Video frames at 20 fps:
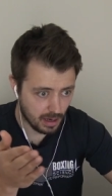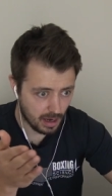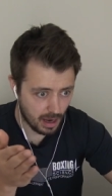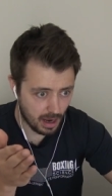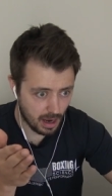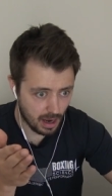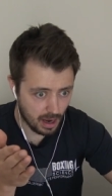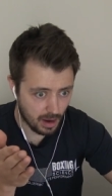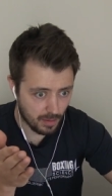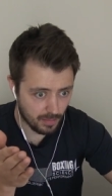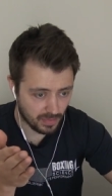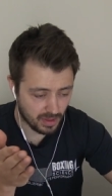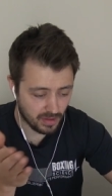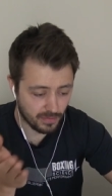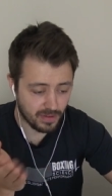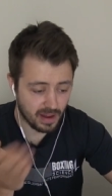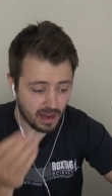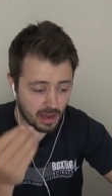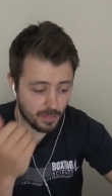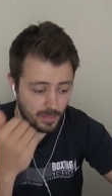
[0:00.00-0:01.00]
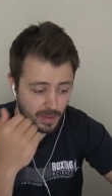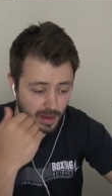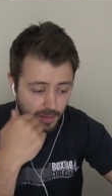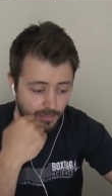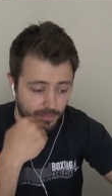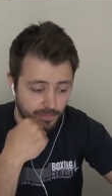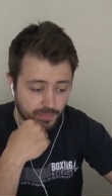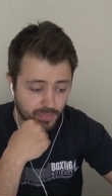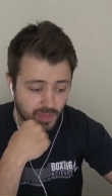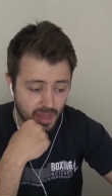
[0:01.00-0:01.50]
um,
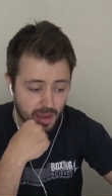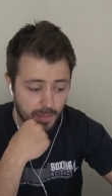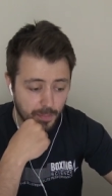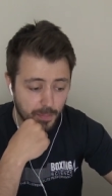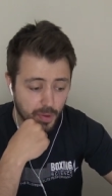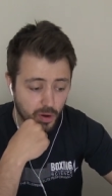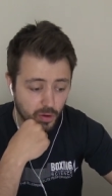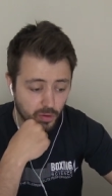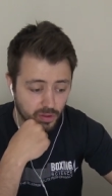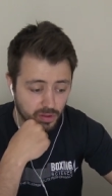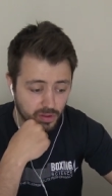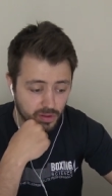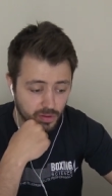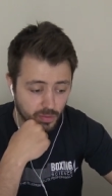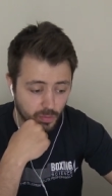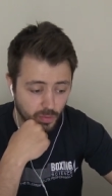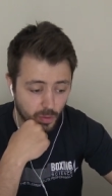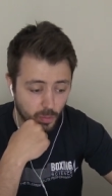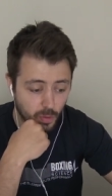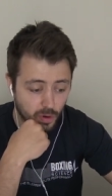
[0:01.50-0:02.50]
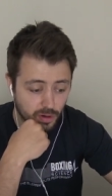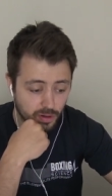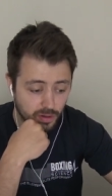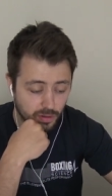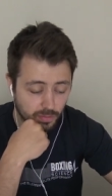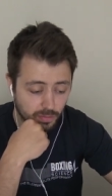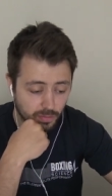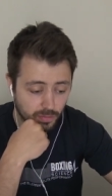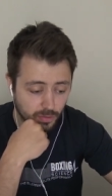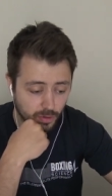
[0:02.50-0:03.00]
developing impulse, we would
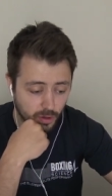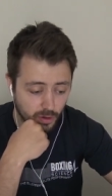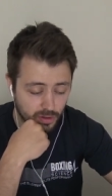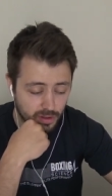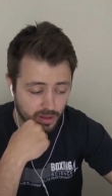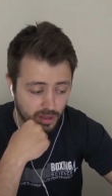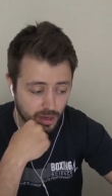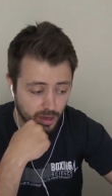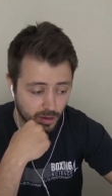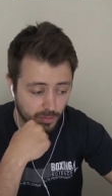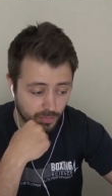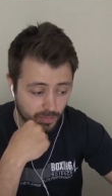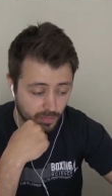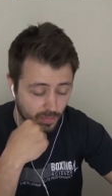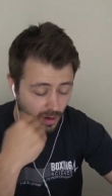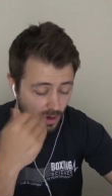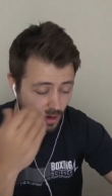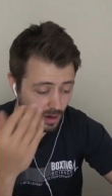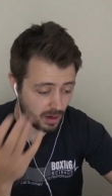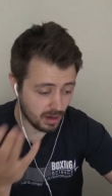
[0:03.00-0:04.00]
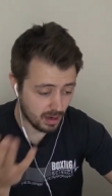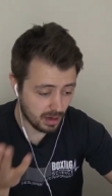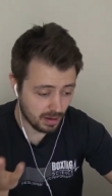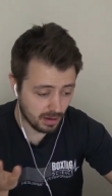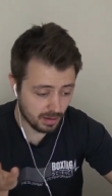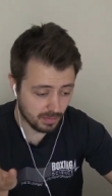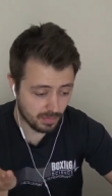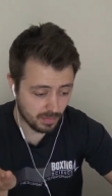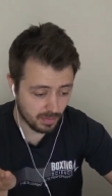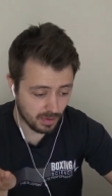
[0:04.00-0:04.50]
look to
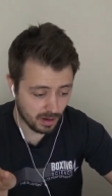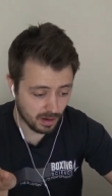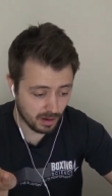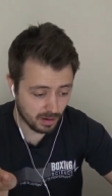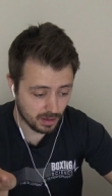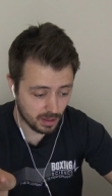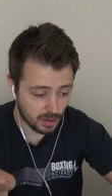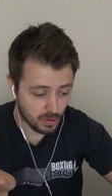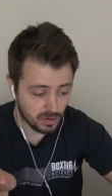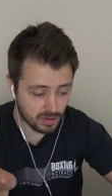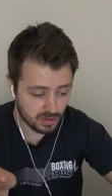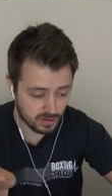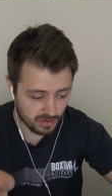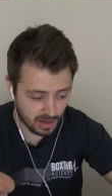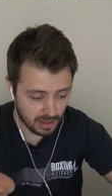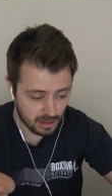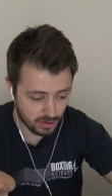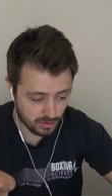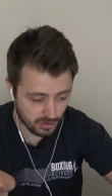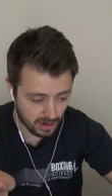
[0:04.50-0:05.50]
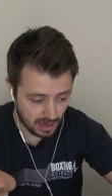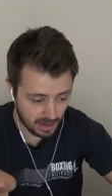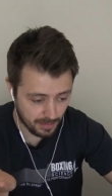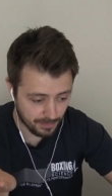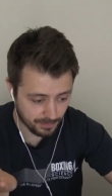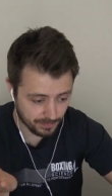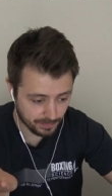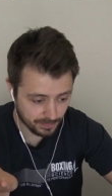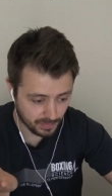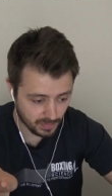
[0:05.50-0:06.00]
use strength
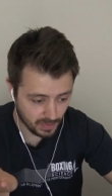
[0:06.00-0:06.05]
training.